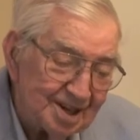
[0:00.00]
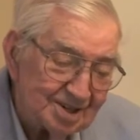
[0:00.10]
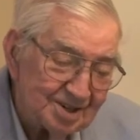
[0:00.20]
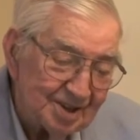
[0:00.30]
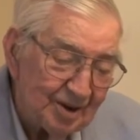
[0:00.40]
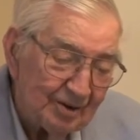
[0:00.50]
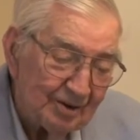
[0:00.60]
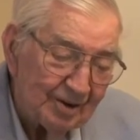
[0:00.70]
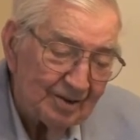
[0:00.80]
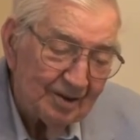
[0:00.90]
position there,
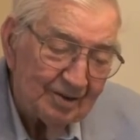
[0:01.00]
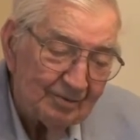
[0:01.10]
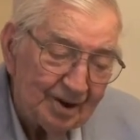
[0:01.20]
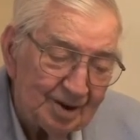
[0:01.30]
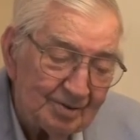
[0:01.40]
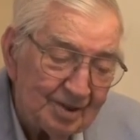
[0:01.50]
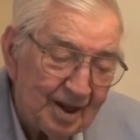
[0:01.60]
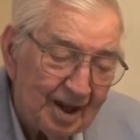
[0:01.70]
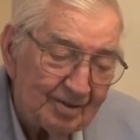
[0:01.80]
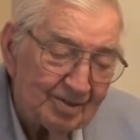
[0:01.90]
and
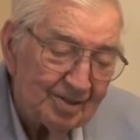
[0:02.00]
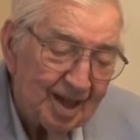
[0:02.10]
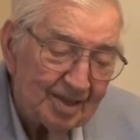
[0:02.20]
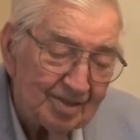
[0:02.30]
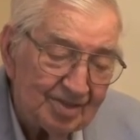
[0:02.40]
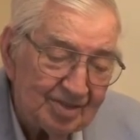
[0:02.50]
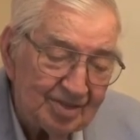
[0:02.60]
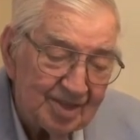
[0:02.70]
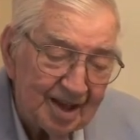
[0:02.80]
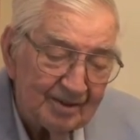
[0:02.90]

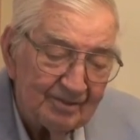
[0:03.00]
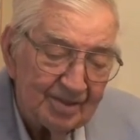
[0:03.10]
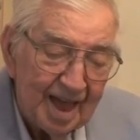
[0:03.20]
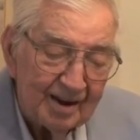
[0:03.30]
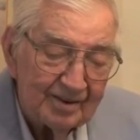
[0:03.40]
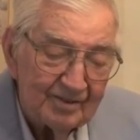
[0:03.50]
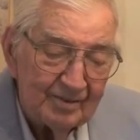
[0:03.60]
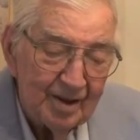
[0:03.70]
I think of that.